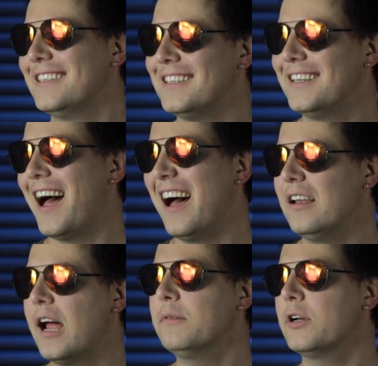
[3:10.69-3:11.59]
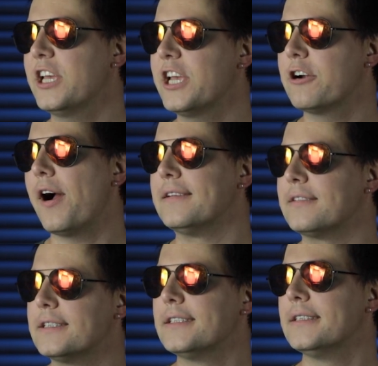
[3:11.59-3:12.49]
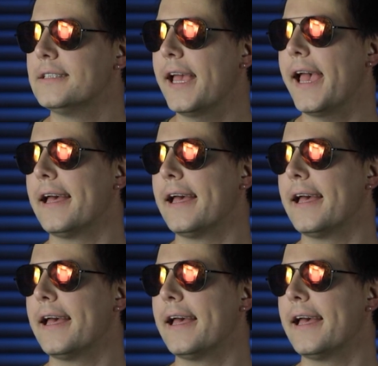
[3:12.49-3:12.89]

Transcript: No, I'm looking at your eyes. Yeah.